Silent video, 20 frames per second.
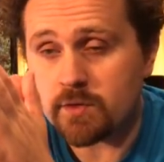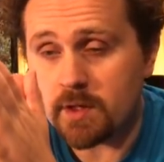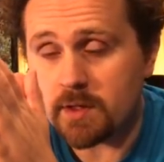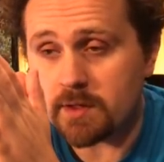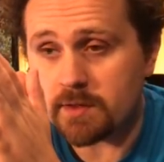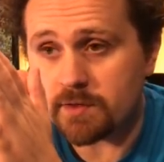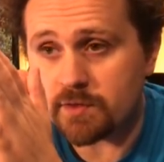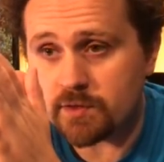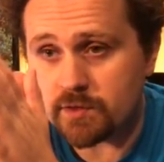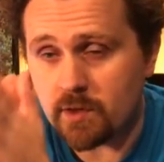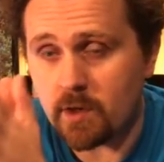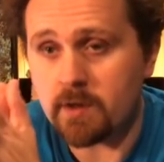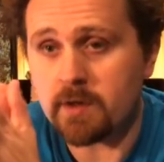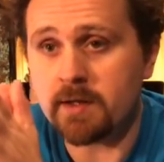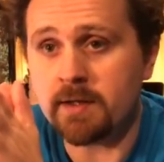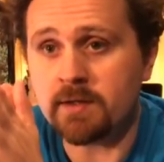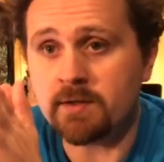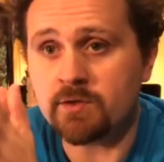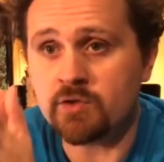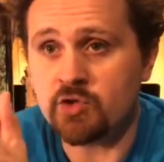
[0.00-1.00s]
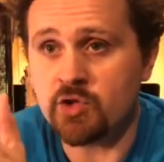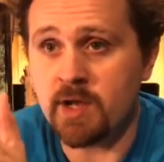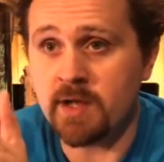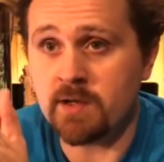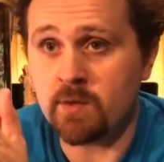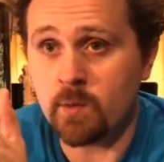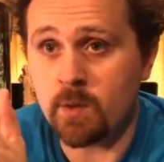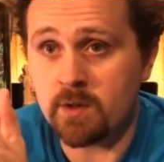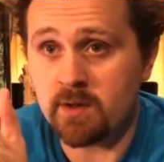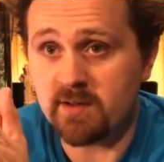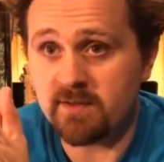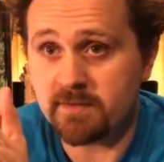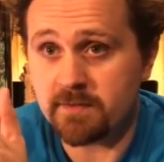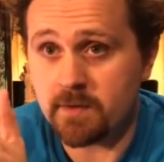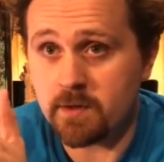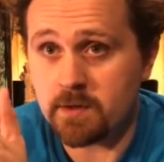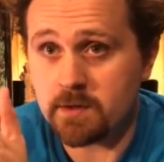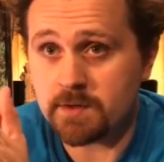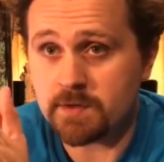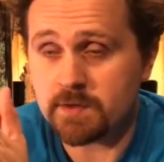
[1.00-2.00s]
starting January
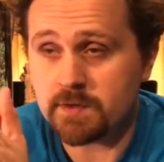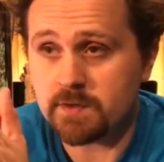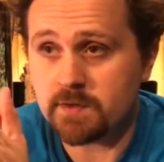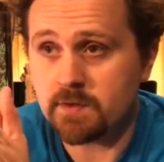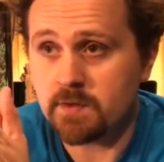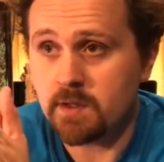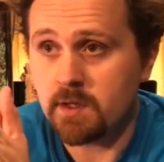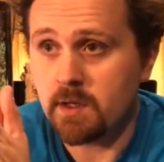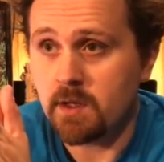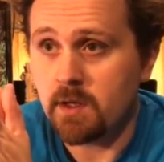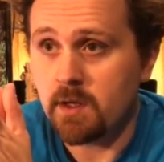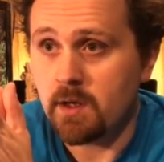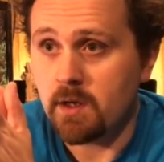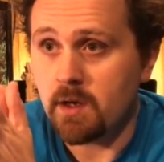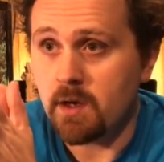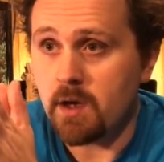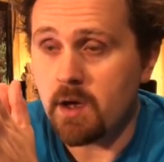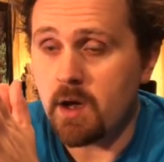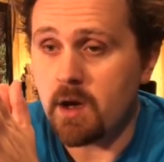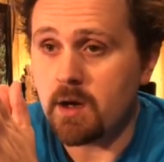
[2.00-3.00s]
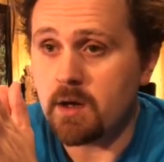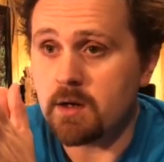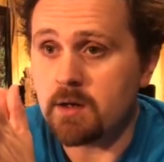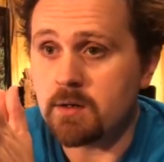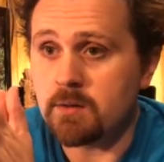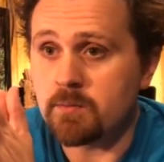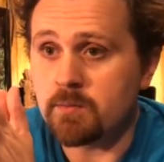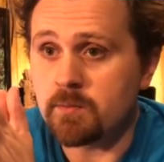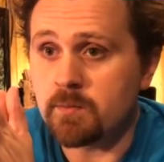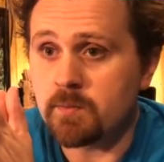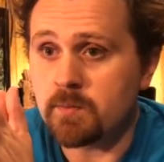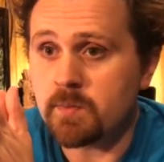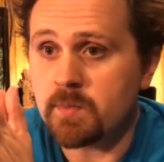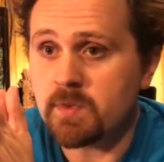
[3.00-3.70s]
1st. Um,